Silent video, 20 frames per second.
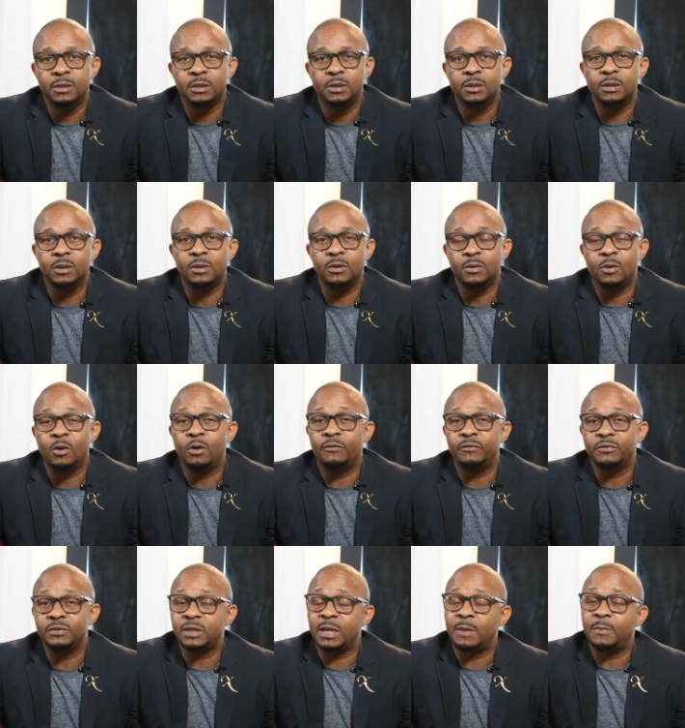you know,
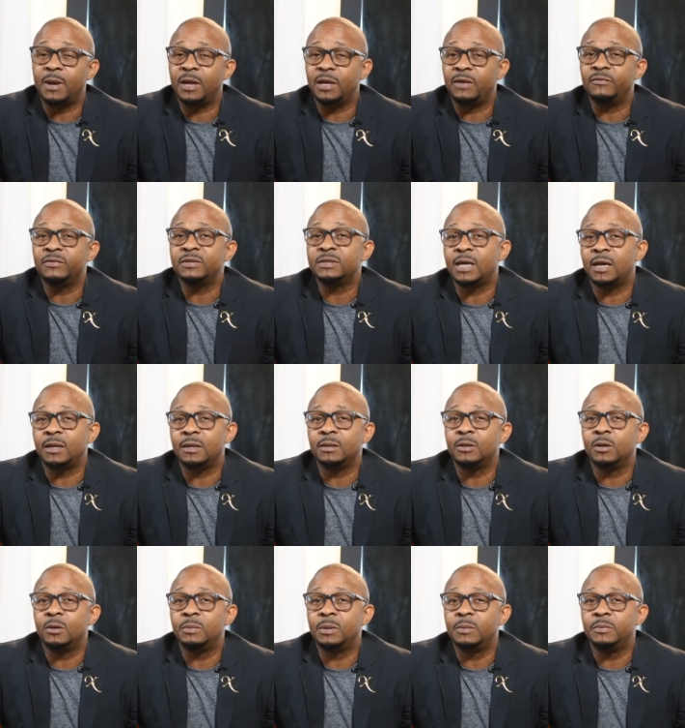offers that might even sound a
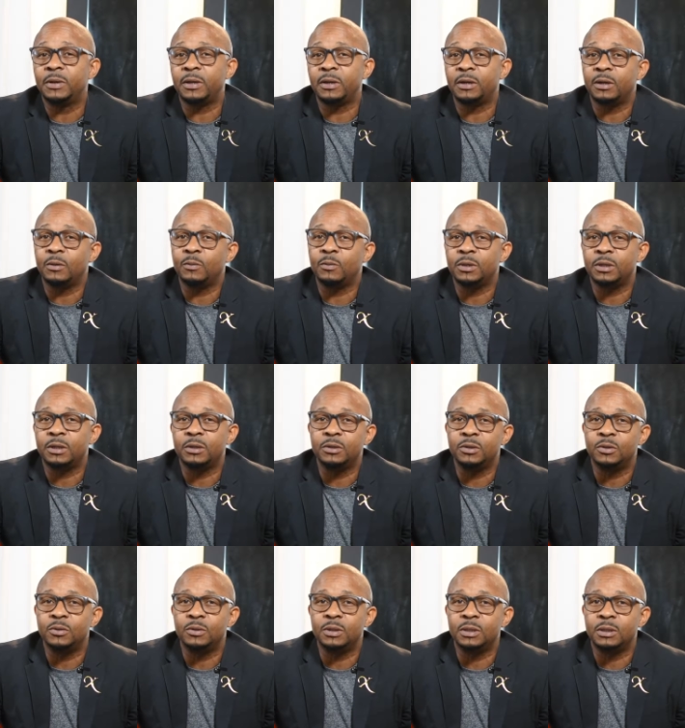little bit better than what they're
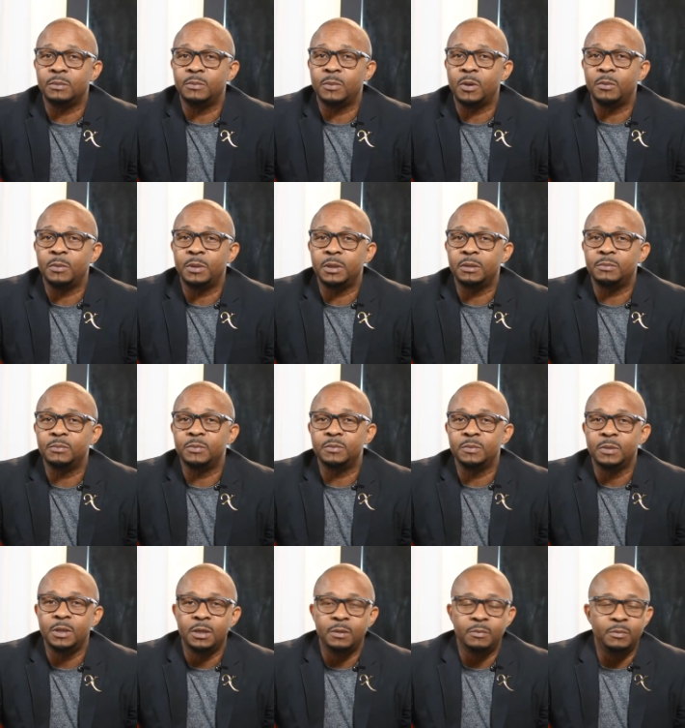doing at the moment. Yeah.
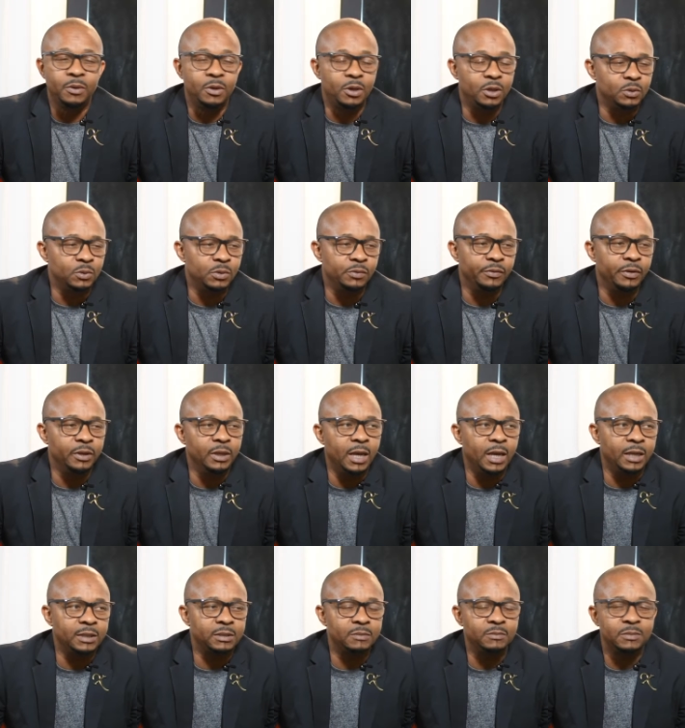Because we
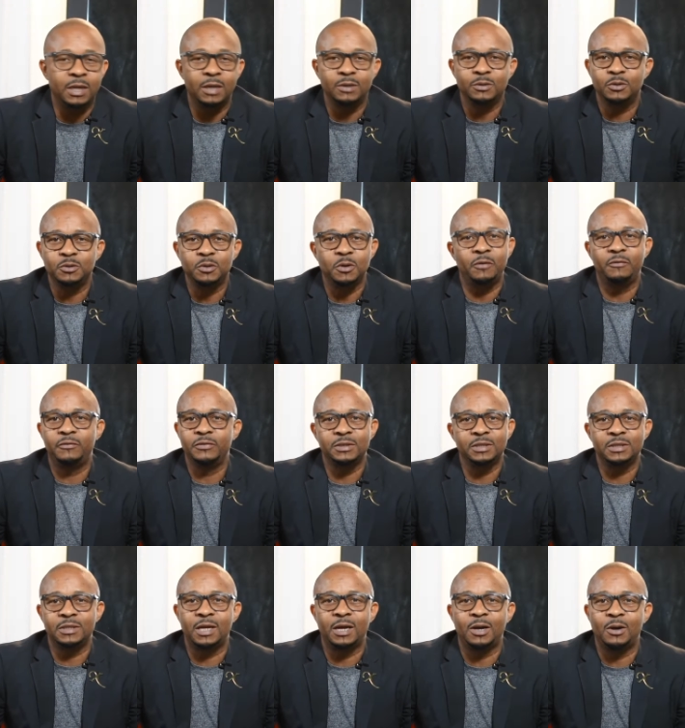realize sometimes those offers
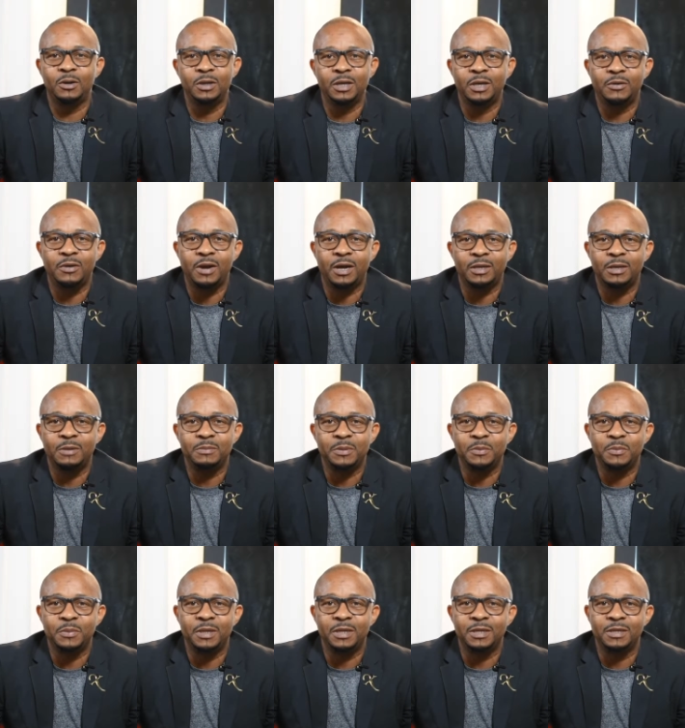are not all they cracked up to
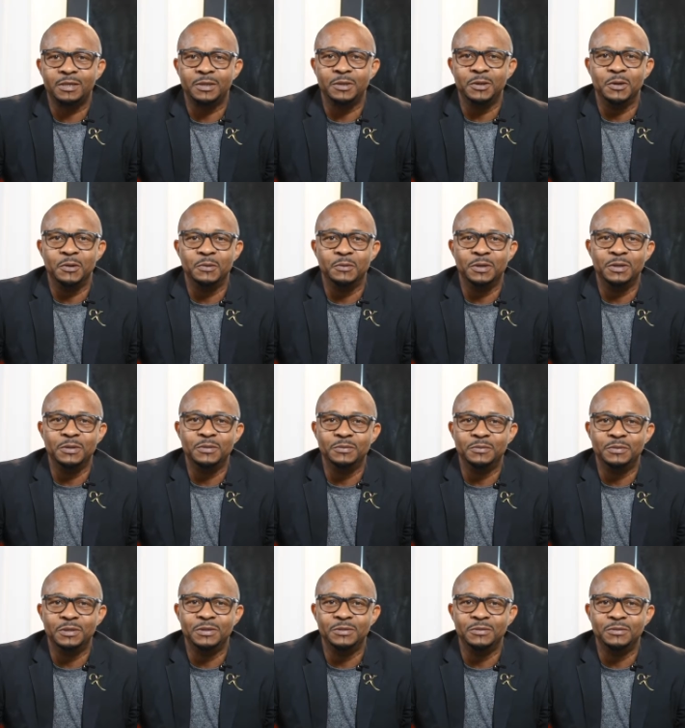be. Mm-hmm. You know, when you,
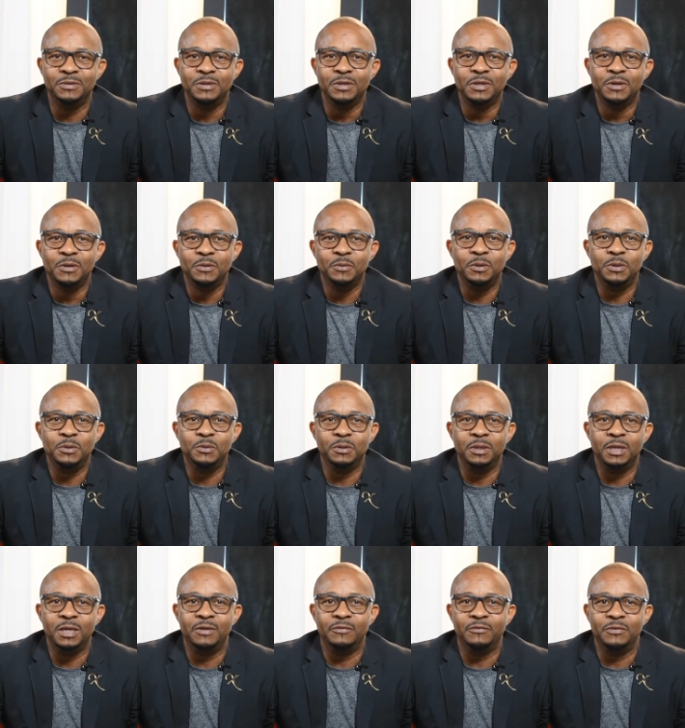yeah, when, you exactly when you
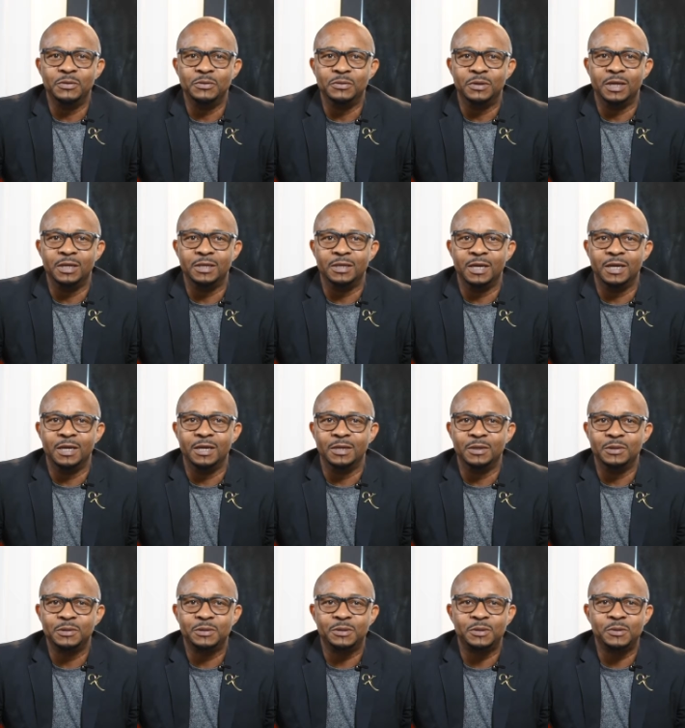leave and you get there and
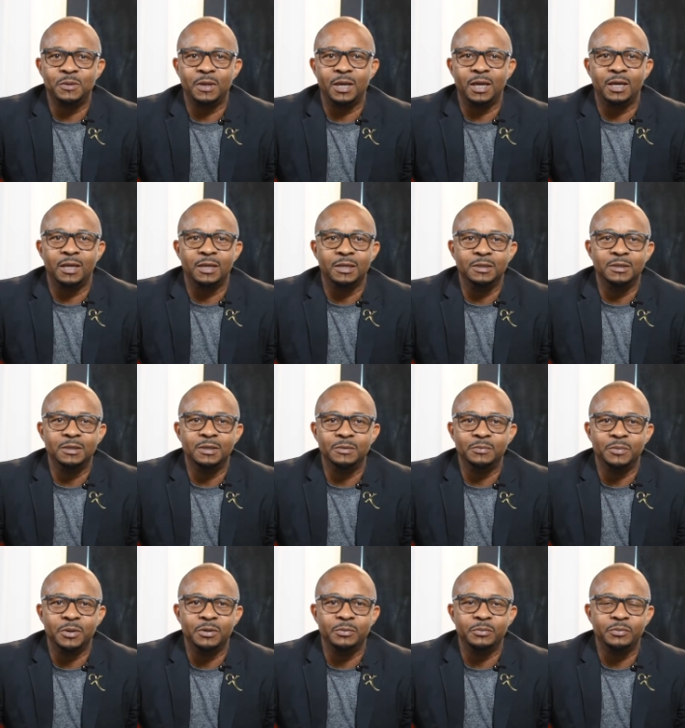it's too late, you didn't
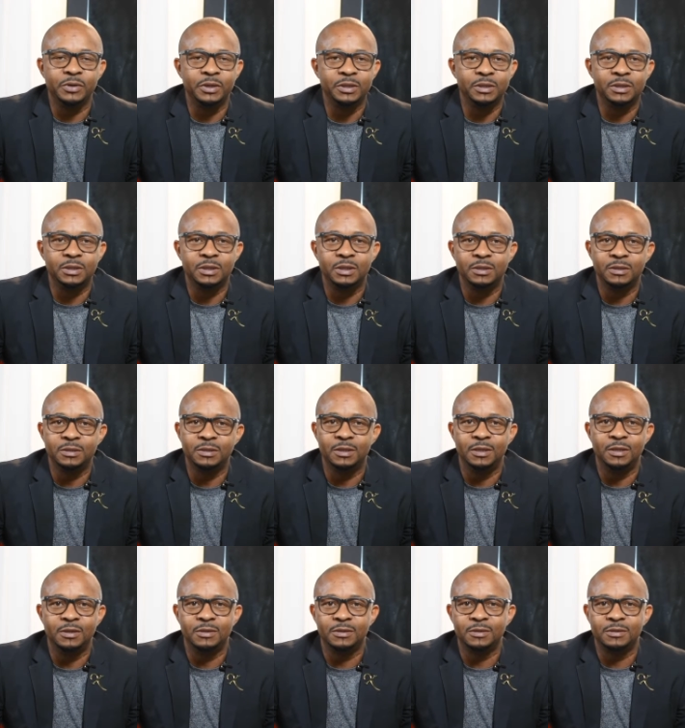burn bridges and you
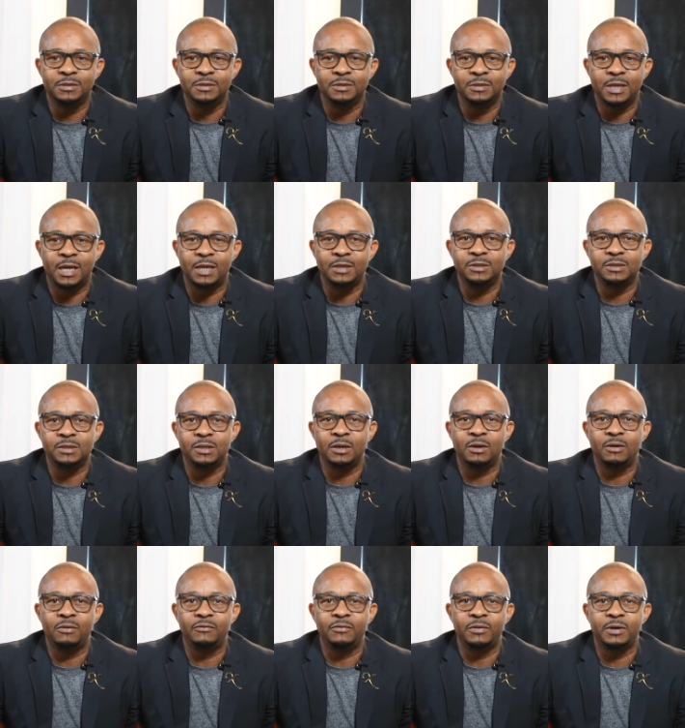know now you're
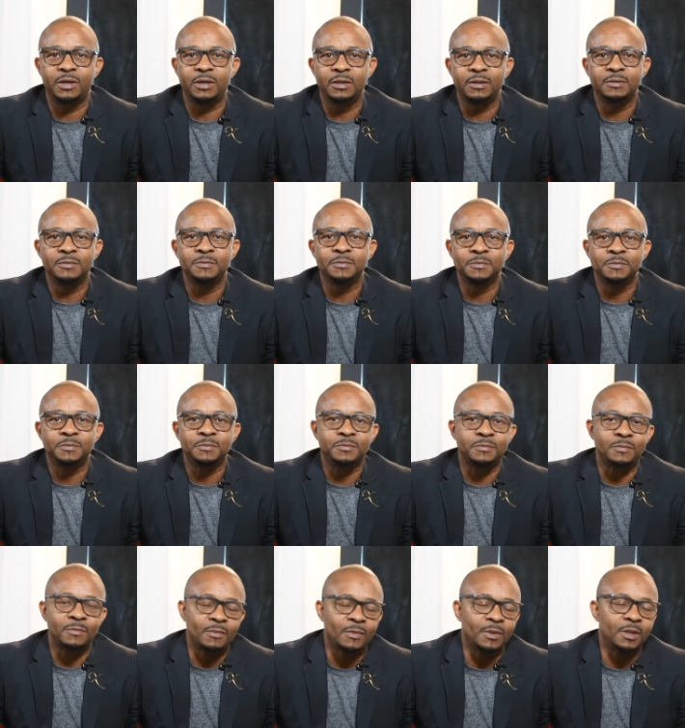stuck over there. Yeah.
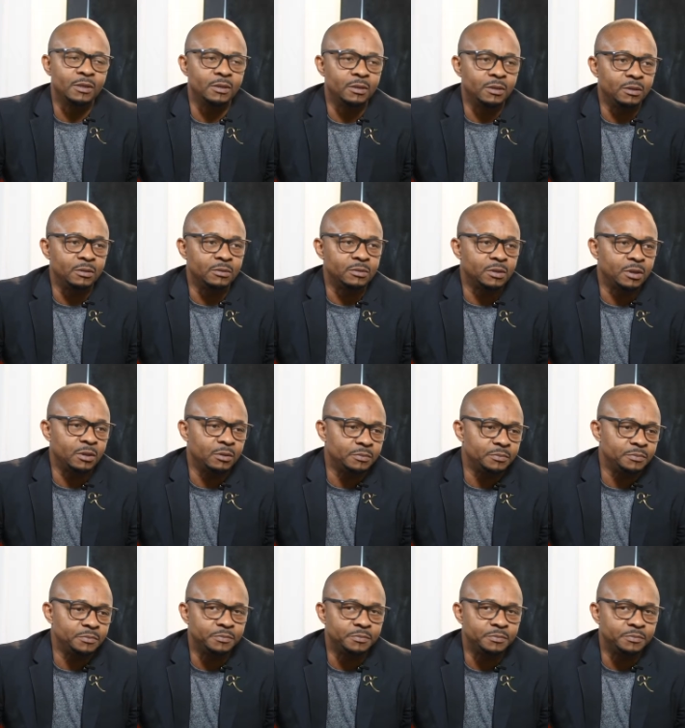You know, so